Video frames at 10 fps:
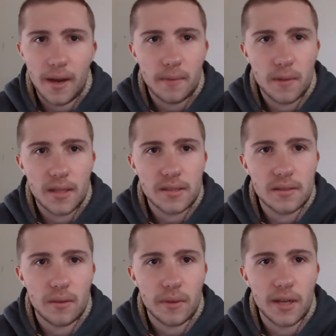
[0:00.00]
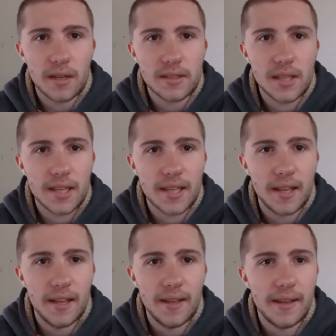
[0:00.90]
I hope that's not what it looks like
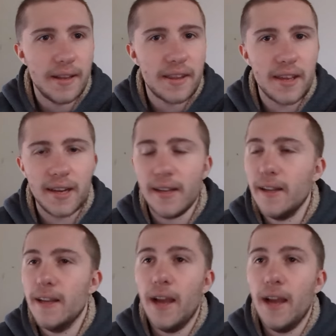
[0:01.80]
in the in the thing.